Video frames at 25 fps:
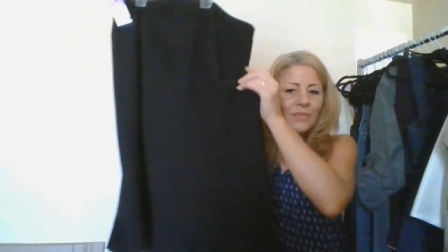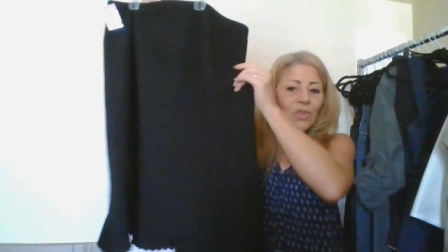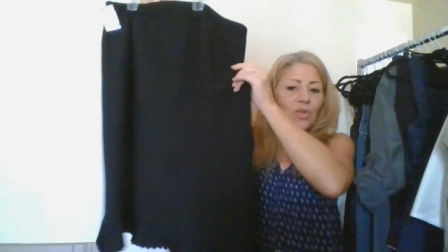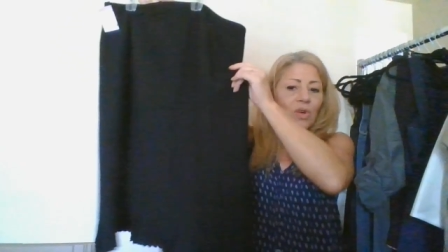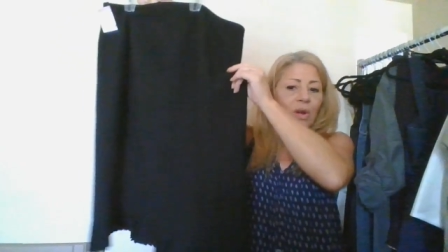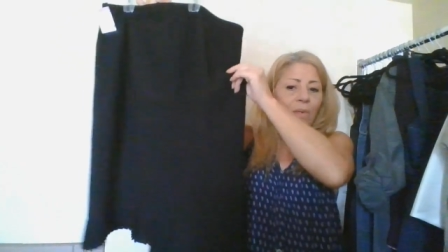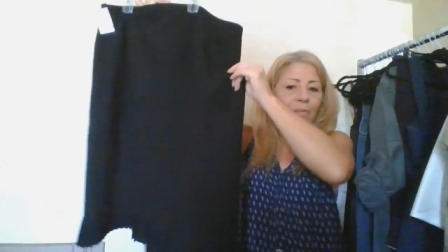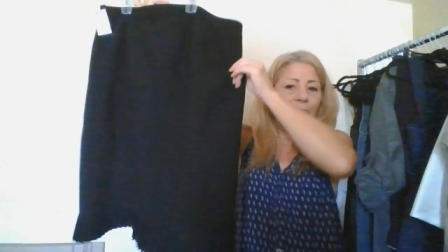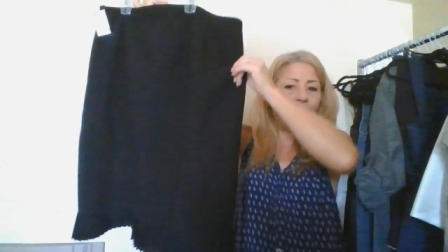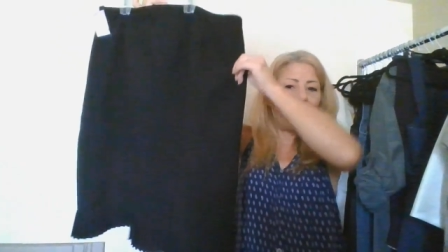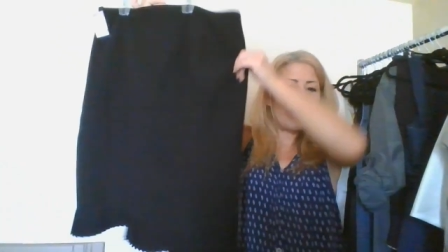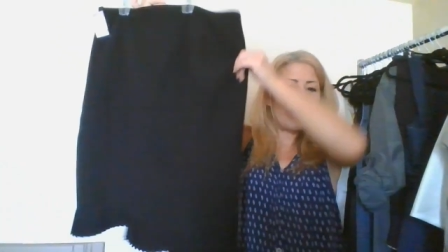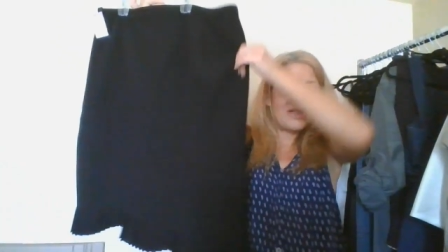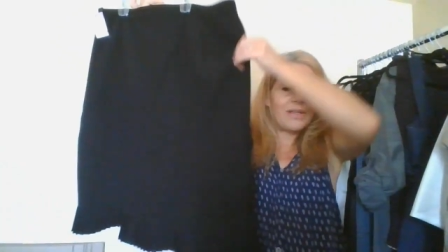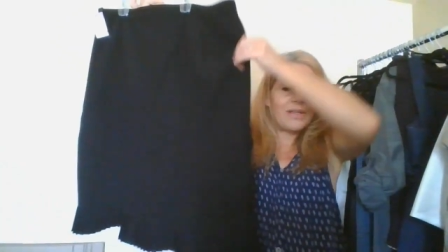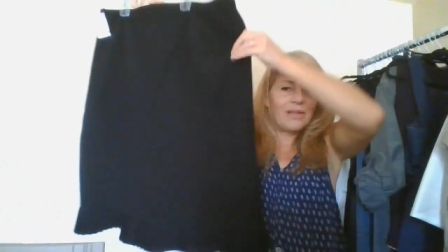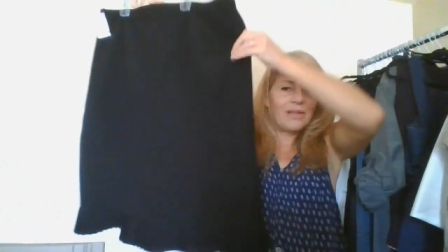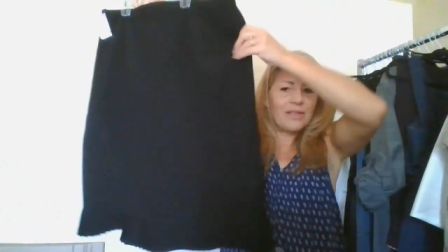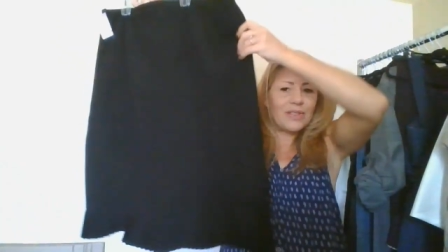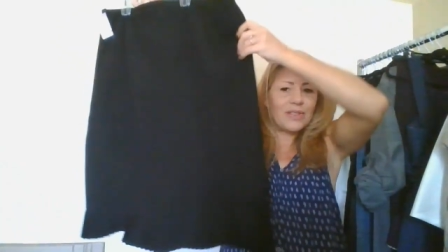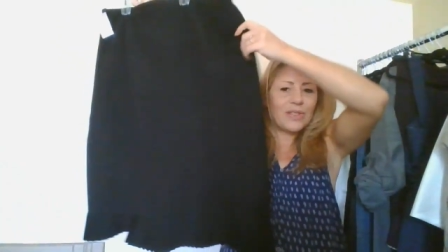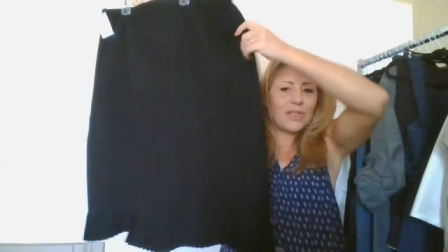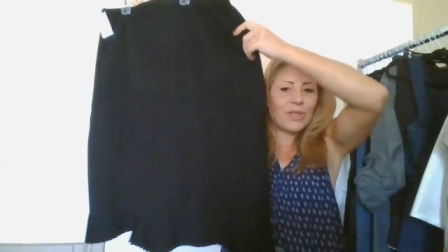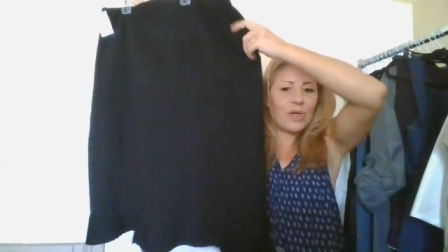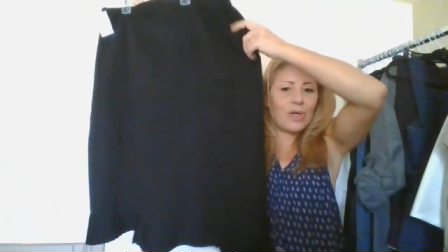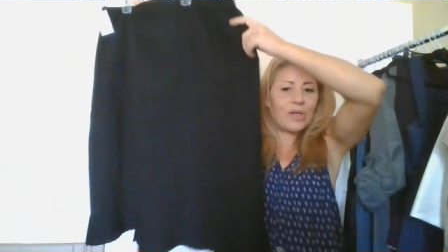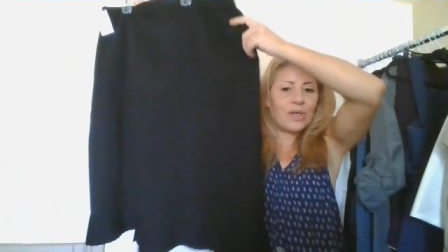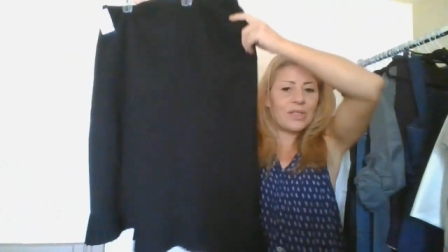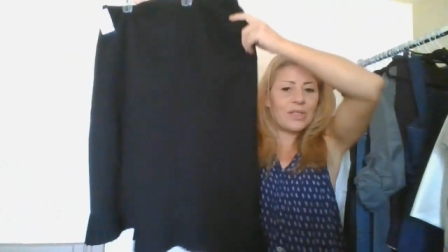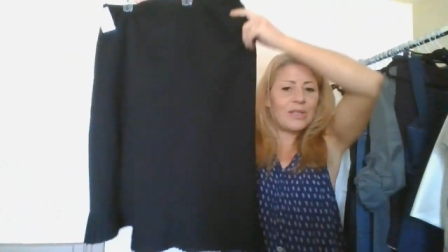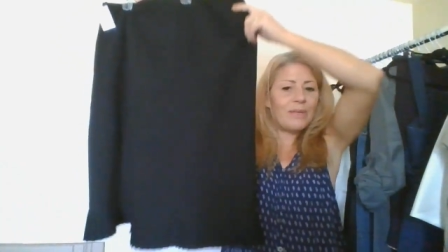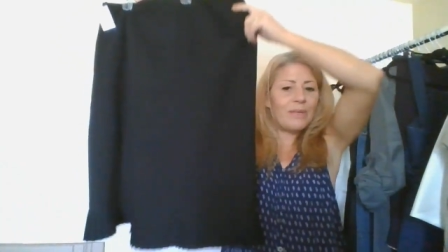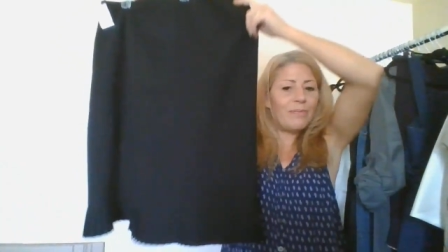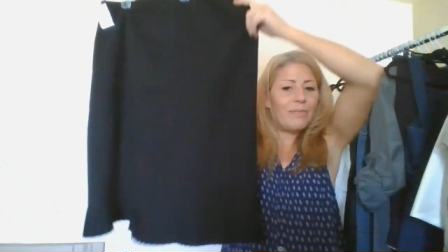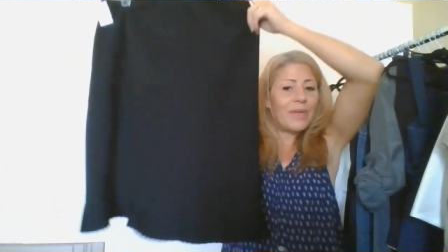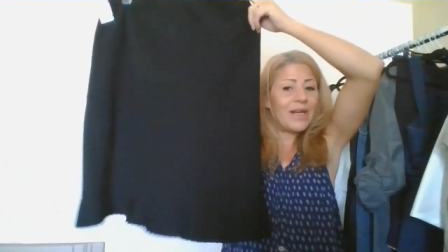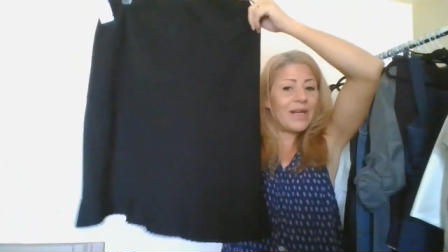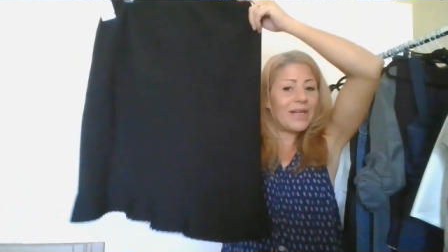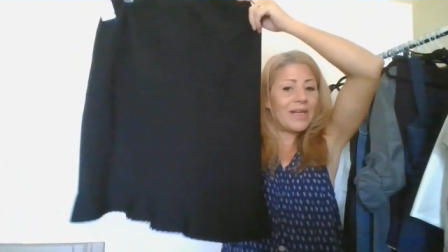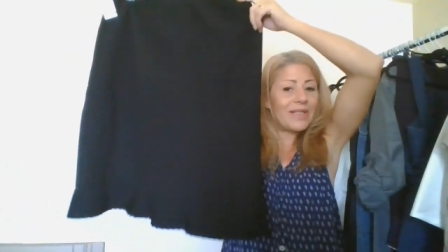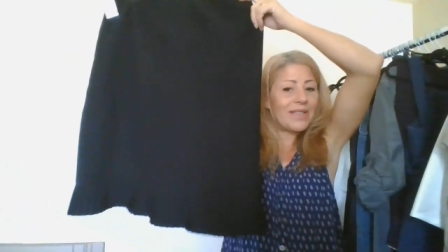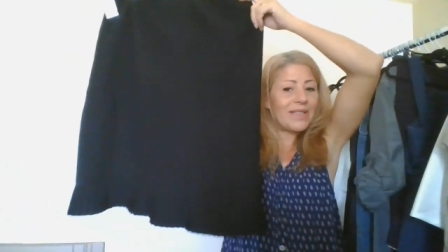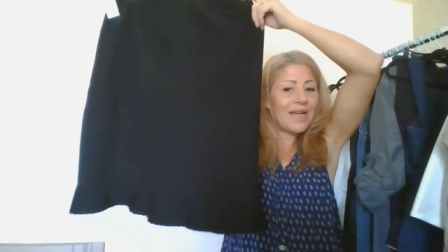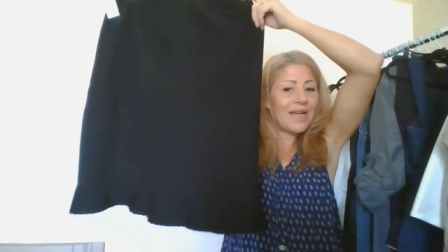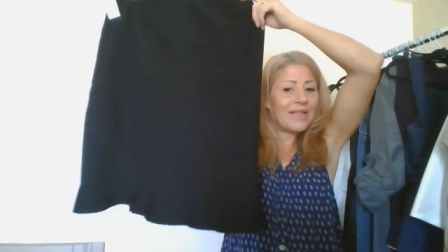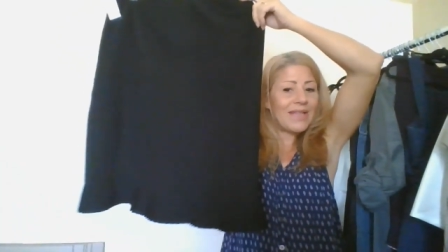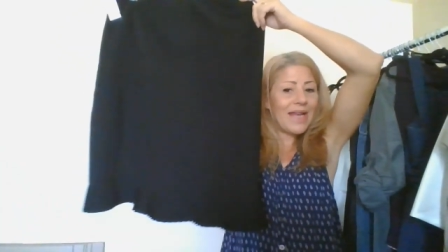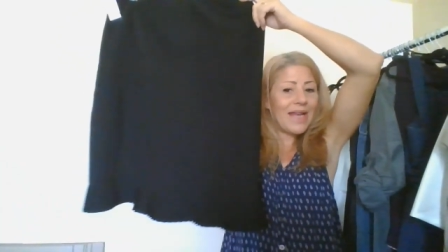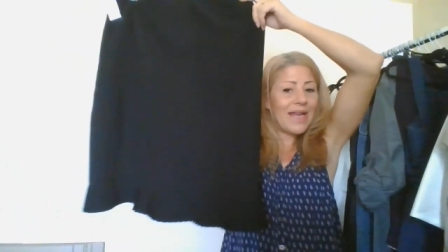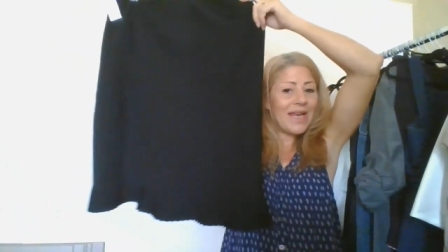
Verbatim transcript: trumpet skirt, but in a size